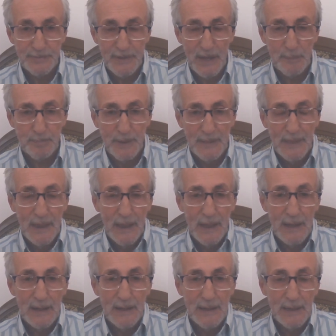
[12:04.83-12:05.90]
up,
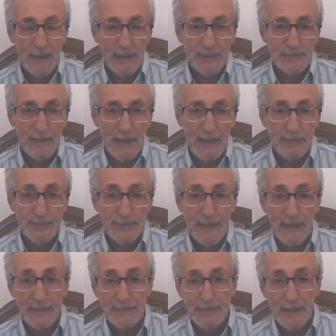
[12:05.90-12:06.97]
and
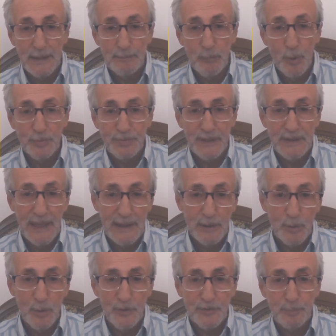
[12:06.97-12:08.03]
then
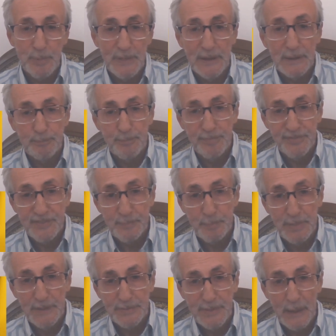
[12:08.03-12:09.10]
Montenegro
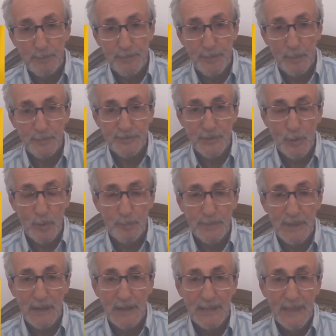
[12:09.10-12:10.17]
split up from
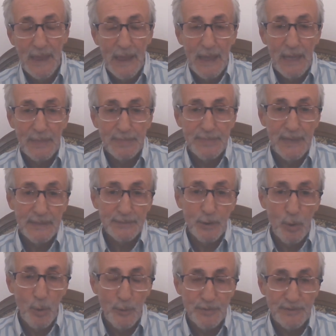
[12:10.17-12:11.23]
Serbia, and then
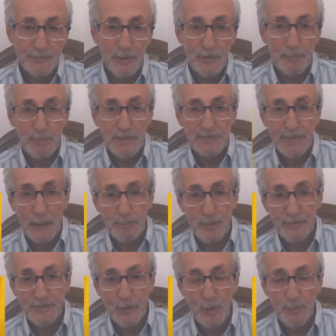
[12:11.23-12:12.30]
Kosovo split up from
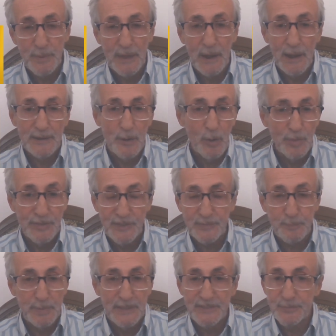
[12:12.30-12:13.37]
Serbia, and all these
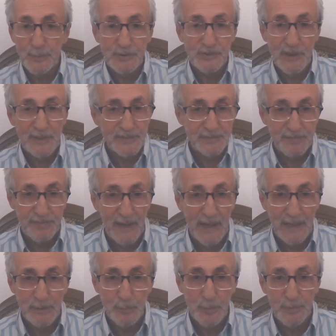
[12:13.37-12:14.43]
splits were just
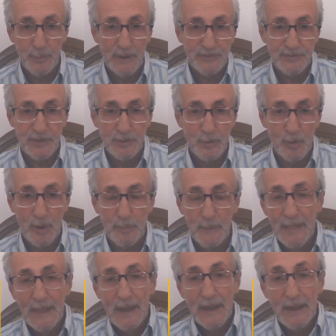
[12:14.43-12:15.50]
fine with Western Europe.
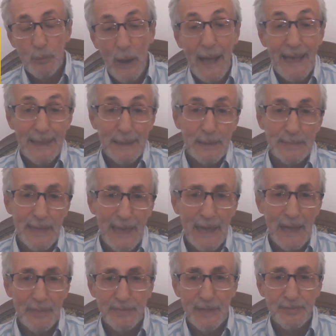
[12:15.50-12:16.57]
I can
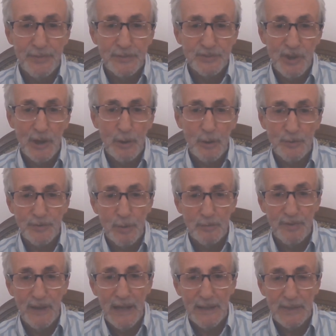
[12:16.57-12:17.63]
add that
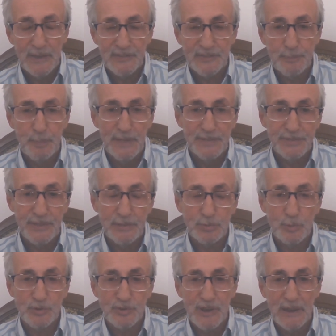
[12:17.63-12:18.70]
Czechoslovakia split into
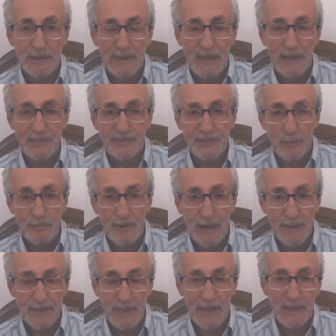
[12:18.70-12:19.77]
Czechia and
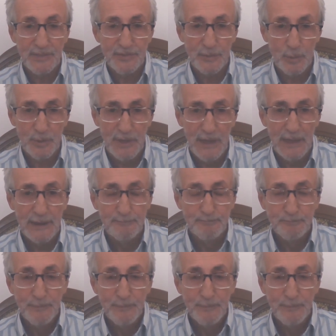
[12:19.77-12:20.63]
Slovakia. It's okay.